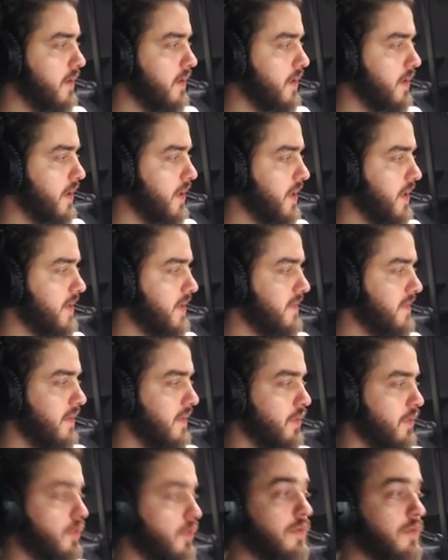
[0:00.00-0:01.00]
I guess, and
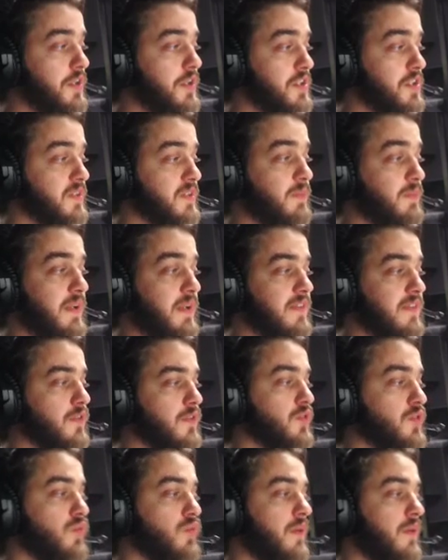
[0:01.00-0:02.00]
non-creature spells
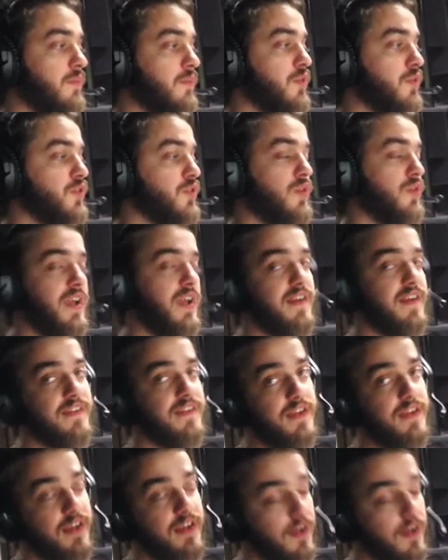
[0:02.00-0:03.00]
cost 1 more to cast,
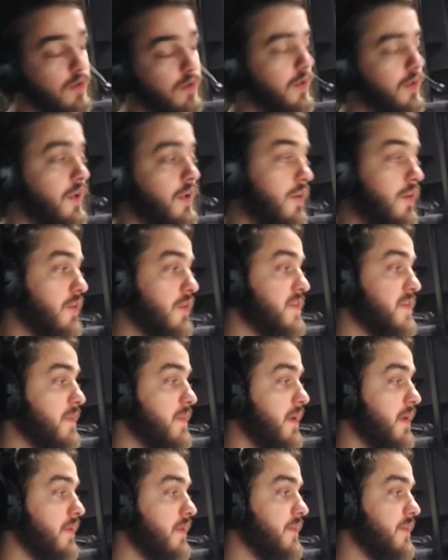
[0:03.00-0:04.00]
including your
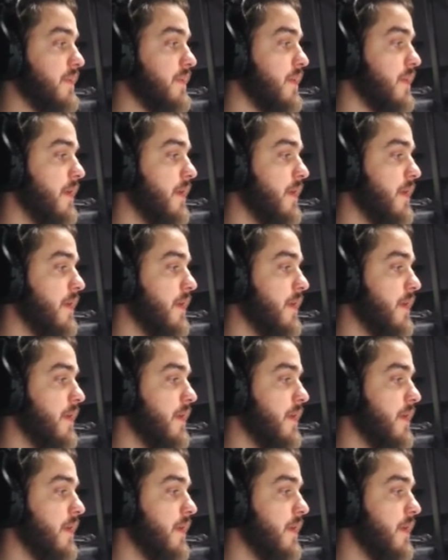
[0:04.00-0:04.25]
spells.